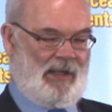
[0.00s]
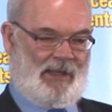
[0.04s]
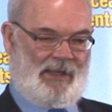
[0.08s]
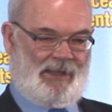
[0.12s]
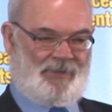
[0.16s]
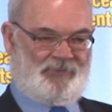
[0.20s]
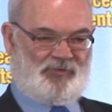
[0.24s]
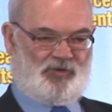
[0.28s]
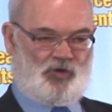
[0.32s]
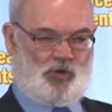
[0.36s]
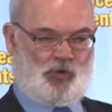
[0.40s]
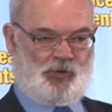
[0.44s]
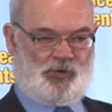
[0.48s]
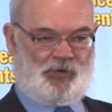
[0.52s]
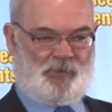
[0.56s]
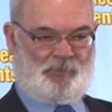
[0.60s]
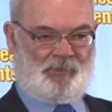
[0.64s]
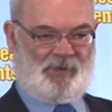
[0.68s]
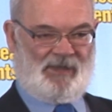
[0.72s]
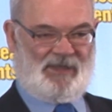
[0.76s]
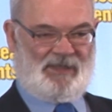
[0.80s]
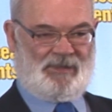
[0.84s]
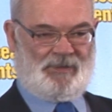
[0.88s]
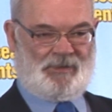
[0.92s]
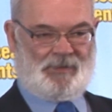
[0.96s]
and could the
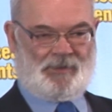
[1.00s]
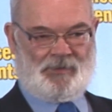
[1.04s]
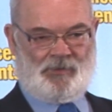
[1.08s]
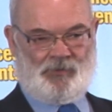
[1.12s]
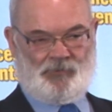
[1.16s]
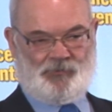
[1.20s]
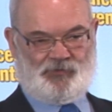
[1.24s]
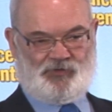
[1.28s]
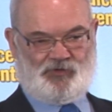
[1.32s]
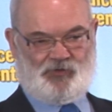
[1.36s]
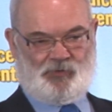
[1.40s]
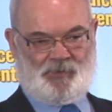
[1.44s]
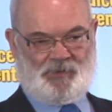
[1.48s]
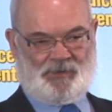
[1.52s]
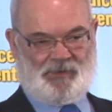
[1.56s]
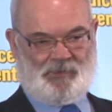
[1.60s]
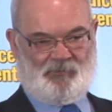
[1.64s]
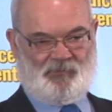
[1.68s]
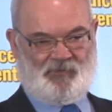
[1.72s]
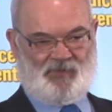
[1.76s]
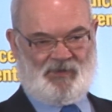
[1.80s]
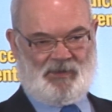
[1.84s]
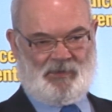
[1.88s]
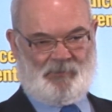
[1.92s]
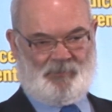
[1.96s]
police not do
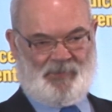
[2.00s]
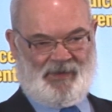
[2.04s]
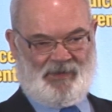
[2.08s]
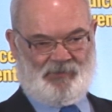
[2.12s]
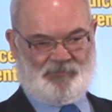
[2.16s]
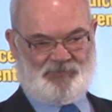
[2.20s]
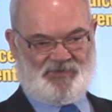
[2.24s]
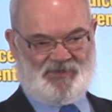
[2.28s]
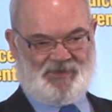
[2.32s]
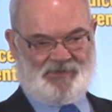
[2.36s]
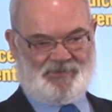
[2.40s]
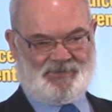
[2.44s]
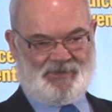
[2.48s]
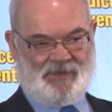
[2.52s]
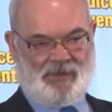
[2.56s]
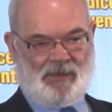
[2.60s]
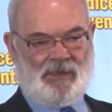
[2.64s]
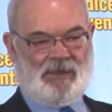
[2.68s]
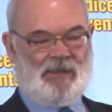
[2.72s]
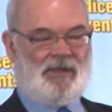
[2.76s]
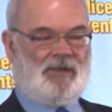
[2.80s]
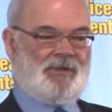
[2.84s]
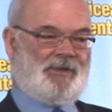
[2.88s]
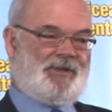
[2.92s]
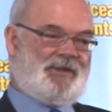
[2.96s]
something about it?
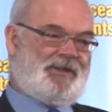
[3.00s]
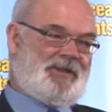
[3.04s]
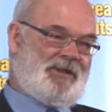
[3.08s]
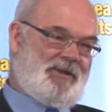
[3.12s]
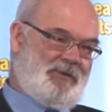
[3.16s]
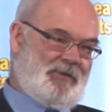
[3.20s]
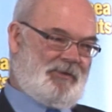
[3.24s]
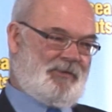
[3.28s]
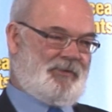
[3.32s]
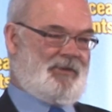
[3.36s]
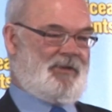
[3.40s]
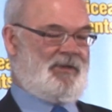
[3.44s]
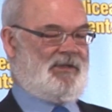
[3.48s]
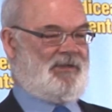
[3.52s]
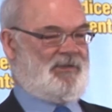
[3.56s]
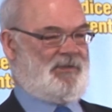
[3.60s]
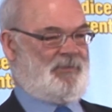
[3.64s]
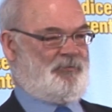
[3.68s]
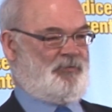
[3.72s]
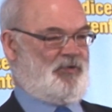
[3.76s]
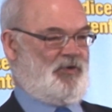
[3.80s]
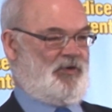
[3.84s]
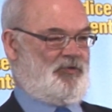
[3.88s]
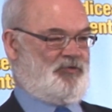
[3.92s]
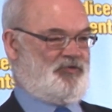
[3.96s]
Since they had
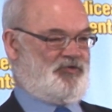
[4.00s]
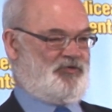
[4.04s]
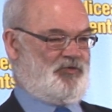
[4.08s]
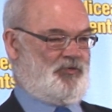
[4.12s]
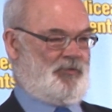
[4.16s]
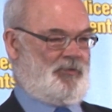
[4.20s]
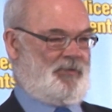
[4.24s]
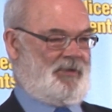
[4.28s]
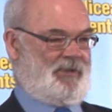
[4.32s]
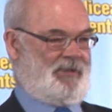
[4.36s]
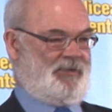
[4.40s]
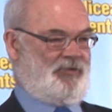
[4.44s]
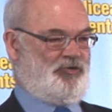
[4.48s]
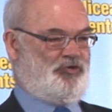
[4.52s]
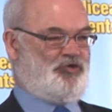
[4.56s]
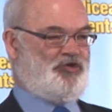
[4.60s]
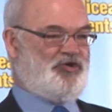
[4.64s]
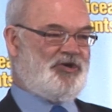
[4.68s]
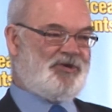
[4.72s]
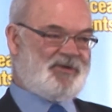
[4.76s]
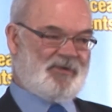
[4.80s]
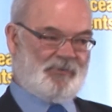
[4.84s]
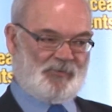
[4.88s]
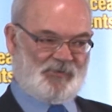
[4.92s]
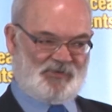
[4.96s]
approached all the
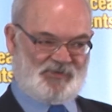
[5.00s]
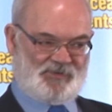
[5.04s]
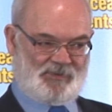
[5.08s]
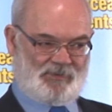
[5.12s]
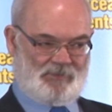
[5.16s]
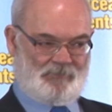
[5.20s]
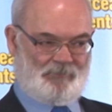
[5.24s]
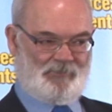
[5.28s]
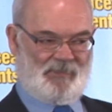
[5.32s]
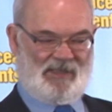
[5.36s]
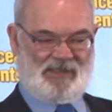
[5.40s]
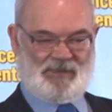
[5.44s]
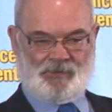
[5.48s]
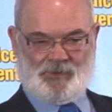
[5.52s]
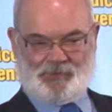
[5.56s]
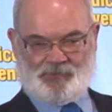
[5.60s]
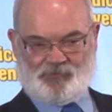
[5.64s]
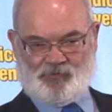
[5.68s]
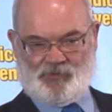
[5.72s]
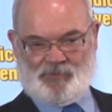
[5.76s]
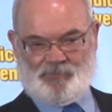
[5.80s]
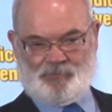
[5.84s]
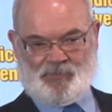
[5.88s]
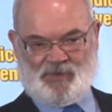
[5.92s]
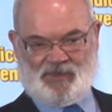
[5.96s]
legitimate
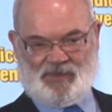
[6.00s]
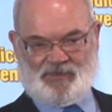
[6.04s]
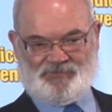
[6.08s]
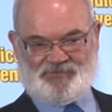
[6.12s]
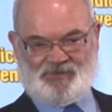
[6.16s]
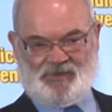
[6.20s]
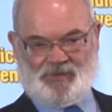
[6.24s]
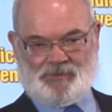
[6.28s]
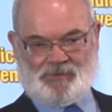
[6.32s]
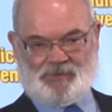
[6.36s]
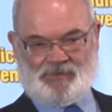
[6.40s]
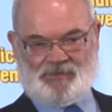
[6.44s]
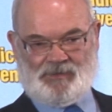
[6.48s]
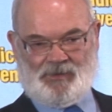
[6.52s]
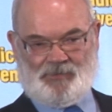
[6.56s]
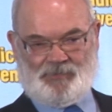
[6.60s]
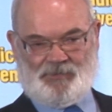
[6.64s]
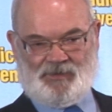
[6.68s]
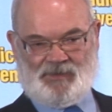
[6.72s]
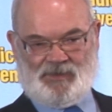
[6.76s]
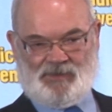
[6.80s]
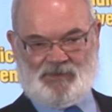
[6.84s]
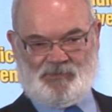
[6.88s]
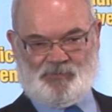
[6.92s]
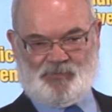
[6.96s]
mainstream parties and
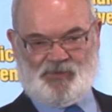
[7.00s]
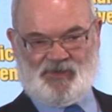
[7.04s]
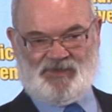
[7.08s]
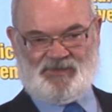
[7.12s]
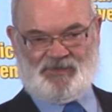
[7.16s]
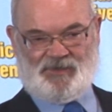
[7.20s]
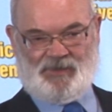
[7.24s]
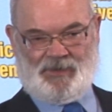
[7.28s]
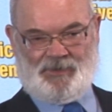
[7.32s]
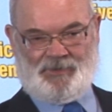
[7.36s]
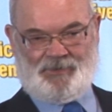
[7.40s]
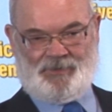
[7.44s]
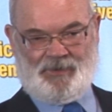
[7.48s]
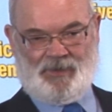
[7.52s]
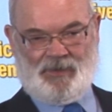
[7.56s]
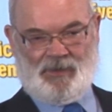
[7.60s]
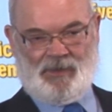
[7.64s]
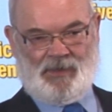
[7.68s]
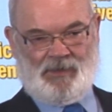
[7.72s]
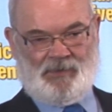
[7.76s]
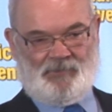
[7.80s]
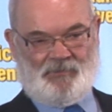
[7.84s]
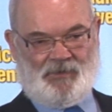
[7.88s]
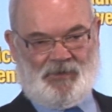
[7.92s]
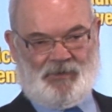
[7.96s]
nothing had been done,
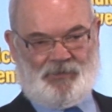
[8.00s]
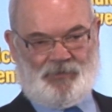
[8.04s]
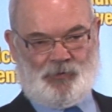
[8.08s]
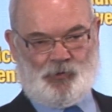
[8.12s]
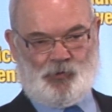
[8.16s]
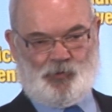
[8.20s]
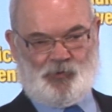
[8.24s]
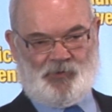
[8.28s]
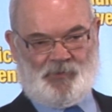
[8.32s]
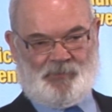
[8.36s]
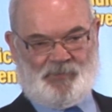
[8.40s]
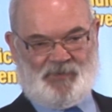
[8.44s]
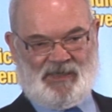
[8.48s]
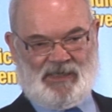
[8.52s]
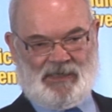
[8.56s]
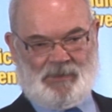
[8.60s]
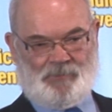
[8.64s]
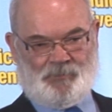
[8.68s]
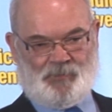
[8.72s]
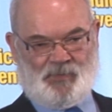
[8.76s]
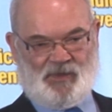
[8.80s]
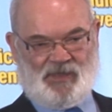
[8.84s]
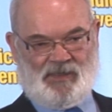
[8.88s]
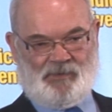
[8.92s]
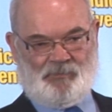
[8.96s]
they thought the
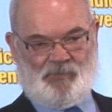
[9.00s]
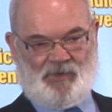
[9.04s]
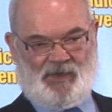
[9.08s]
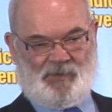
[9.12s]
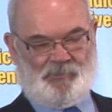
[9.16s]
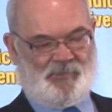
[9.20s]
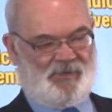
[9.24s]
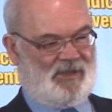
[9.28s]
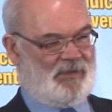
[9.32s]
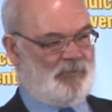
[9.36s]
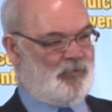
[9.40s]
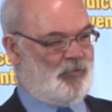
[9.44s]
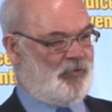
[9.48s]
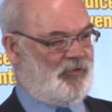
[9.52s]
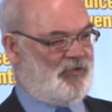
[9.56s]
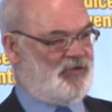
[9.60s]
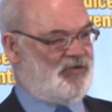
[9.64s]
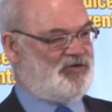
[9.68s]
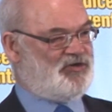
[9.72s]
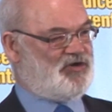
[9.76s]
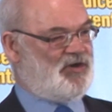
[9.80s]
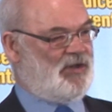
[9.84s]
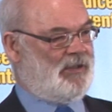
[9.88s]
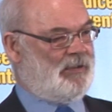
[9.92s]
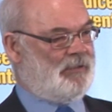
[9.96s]
BNP might be in with a
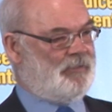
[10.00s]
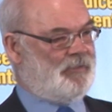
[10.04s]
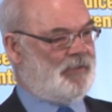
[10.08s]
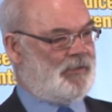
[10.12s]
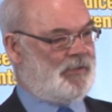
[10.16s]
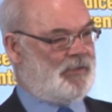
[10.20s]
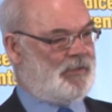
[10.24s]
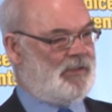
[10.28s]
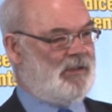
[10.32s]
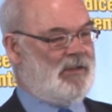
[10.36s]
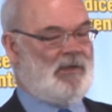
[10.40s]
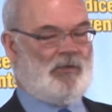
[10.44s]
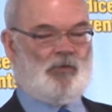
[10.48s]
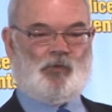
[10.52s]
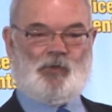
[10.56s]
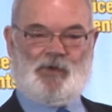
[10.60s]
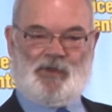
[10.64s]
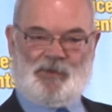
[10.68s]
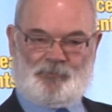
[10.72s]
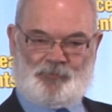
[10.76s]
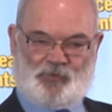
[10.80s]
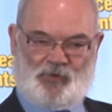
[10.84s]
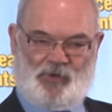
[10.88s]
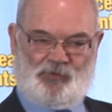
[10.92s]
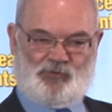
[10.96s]
chance. We
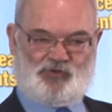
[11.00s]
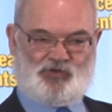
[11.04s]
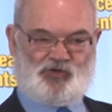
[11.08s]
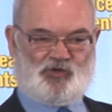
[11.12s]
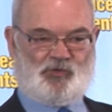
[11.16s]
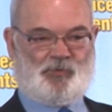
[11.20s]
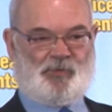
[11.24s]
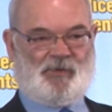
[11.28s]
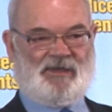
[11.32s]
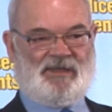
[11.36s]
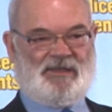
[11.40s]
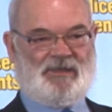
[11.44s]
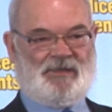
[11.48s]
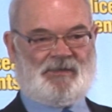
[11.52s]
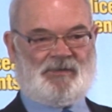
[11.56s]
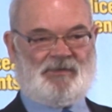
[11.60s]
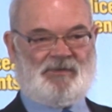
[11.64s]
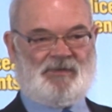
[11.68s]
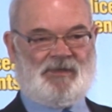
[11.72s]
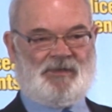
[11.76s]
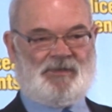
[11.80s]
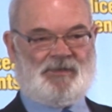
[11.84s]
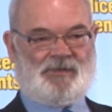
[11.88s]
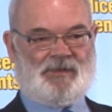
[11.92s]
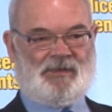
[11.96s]
approached the police and
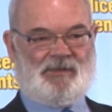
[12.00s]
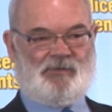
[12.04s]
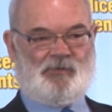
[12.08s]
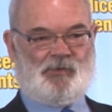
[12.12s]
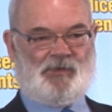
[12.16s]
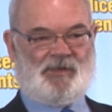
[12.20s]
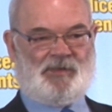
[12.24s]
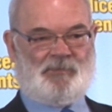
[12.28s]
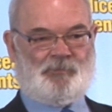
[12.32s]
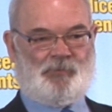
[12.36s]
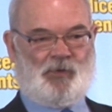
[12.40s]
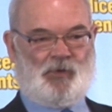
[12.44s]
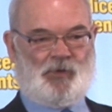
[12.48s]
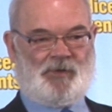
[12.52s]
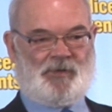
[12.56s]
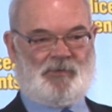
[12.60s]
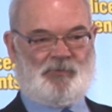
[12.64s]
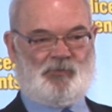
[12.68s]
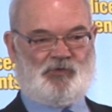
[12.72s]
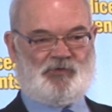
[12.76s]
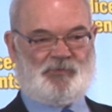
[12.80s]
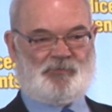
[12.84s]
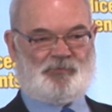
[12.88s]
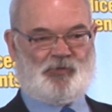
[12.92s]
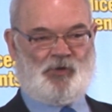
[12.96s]
they said it was
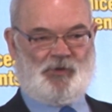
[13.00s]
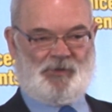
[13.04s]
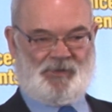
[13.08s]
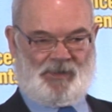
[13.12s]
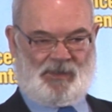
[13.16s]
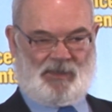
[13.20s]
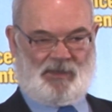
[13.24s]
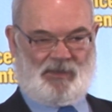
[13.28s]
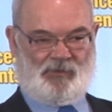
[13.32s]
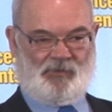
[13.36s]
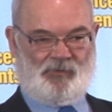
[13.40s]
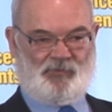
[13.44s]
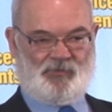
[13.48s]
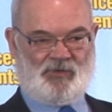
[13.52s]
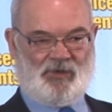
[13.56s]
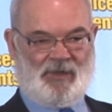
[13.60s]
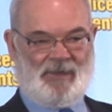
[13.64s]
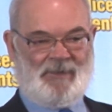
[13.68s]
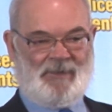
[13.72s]
impossible to prosecute,